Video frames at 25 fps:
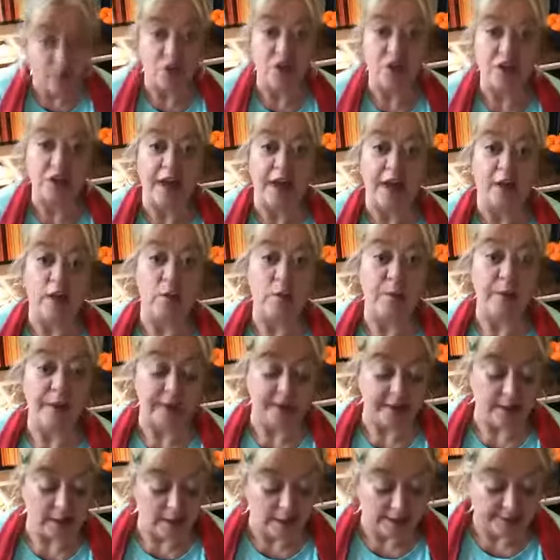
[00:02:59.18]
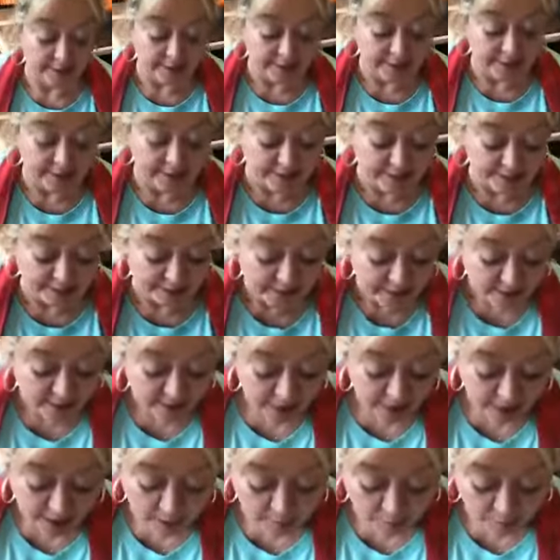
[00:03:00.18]
shallow pan like this,
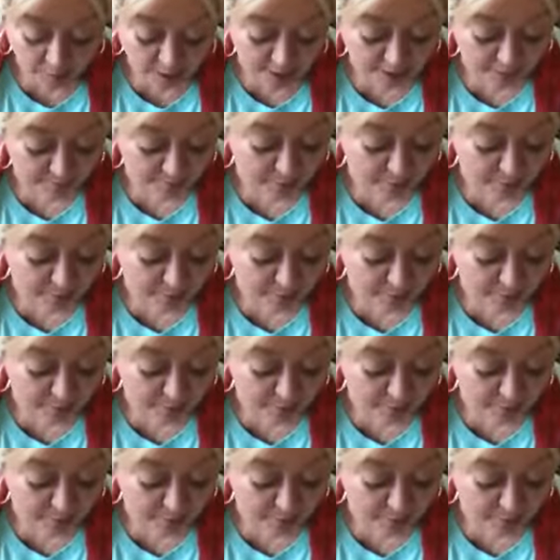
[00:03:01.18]
I'm going to add